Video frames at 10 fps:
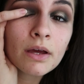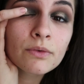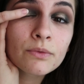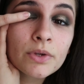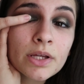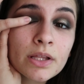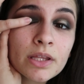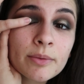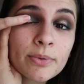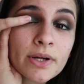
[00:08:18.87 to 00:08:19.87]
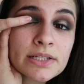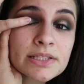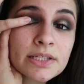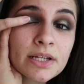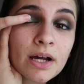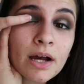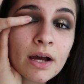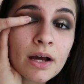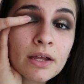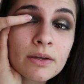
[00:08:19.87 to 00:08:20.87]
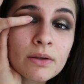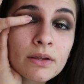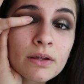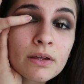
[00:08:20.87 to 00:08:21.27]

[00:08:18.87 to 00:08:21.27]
and really press it on